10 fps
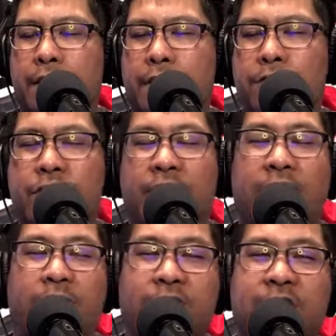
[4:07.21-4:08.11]
You can
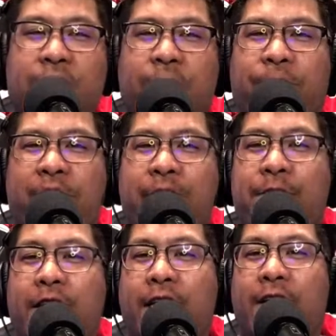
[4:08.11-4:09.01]
also
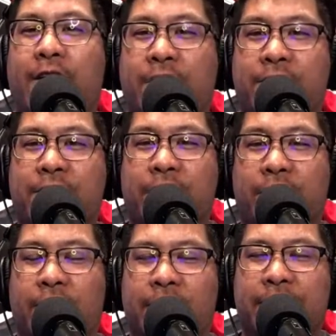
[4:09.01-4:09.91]
find my
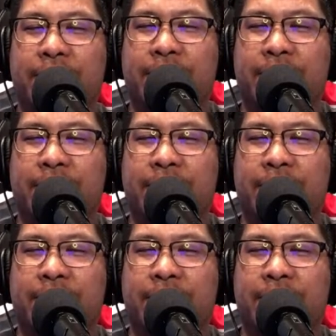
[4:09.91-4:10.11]
article.